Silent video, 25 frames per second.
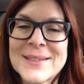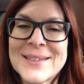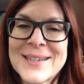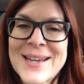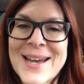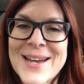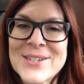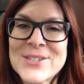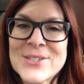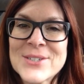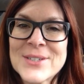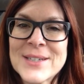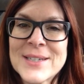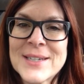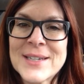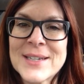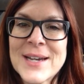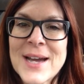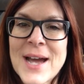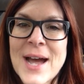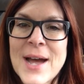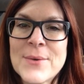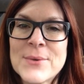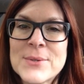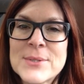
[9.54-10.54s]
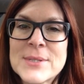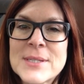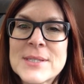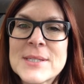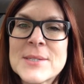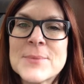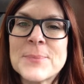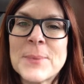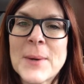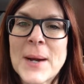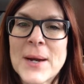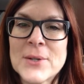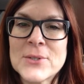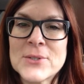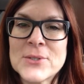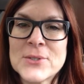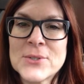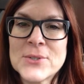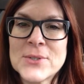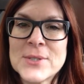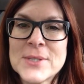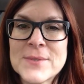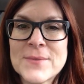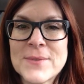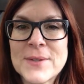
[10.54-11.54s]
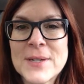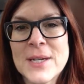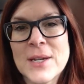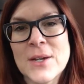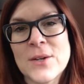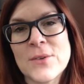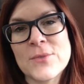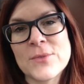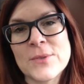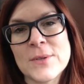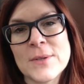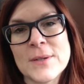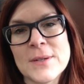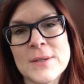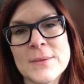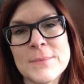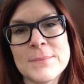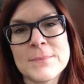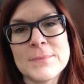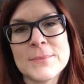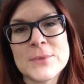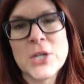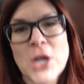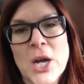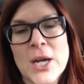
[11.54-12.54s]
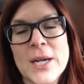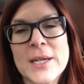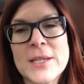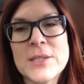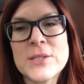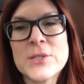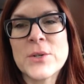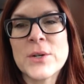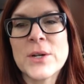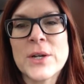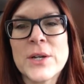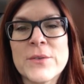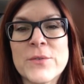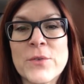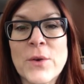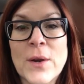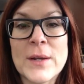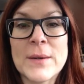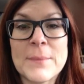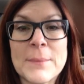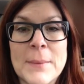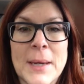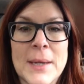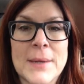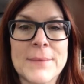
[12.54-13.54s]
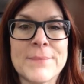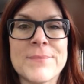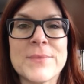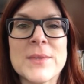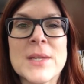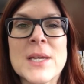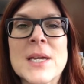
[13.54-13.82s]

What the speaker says: Actually, I was inspired to do this video from talking to a good friend of mine.